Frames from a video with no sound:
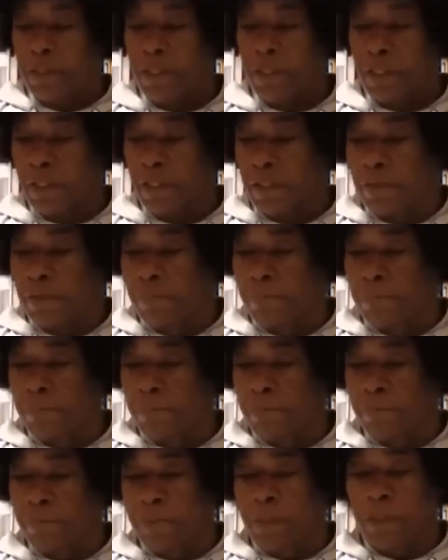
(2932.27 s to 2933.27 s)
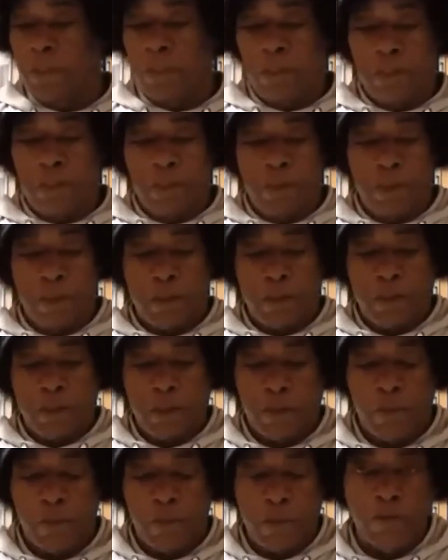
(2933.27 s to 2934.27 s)

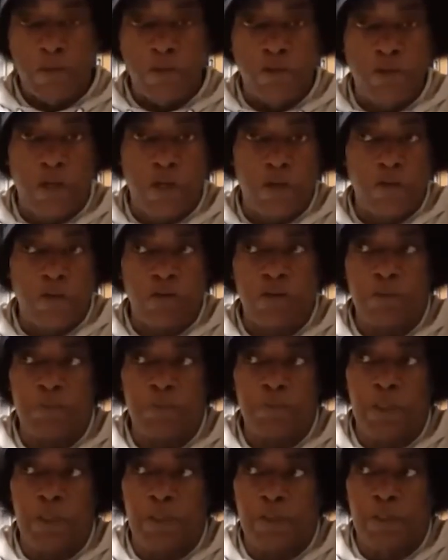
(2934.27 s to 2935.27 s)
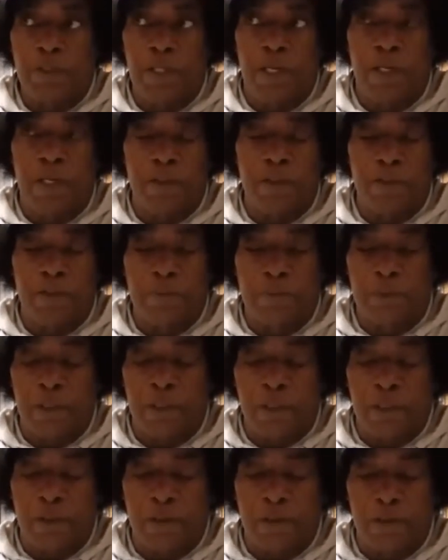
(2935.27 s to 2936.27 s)
I want to discuss again,
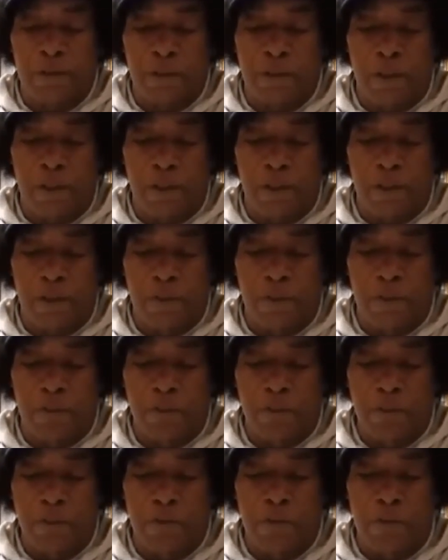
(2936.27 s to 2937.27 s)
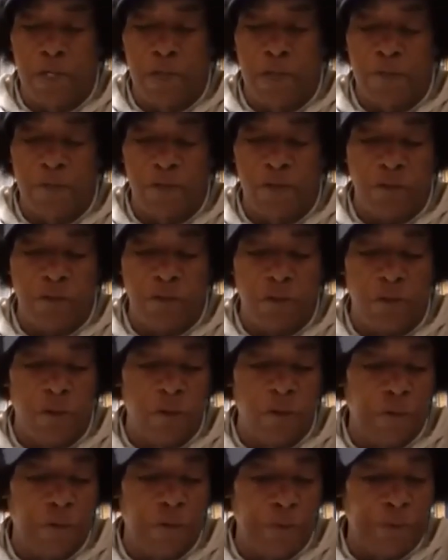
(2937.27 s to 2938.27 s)
and we've done this
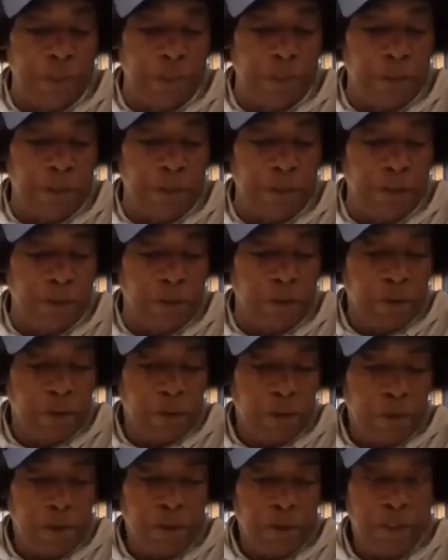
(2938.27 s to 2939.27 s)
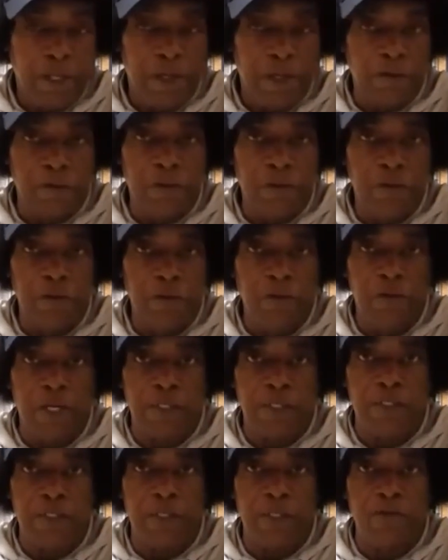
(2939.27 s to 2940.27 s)
over the last few
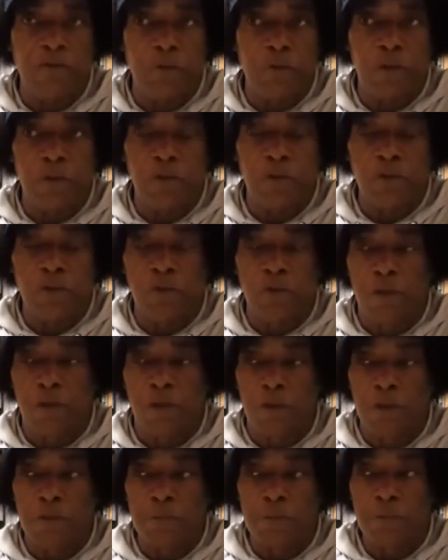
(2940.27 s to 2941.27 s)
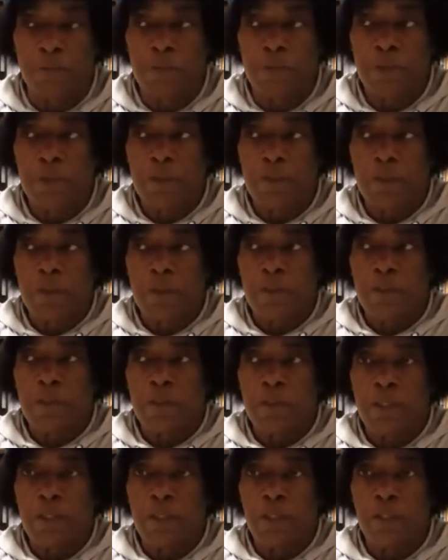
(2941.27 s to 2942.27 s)
decades with you all,
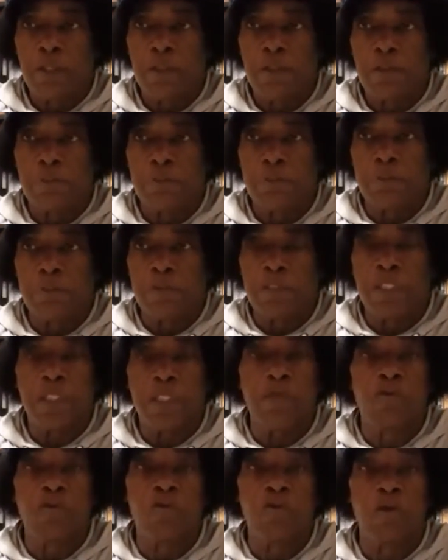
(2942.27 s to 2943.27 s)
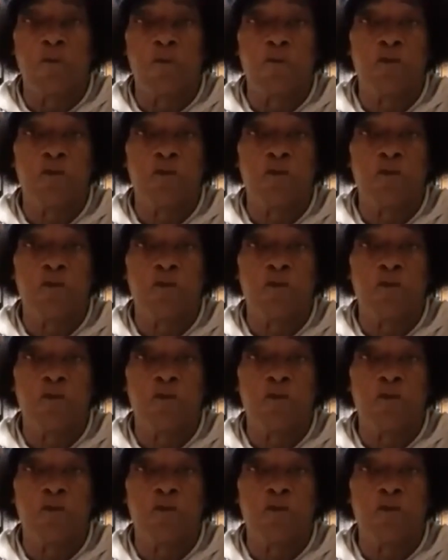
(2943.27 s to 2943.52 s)
the issue of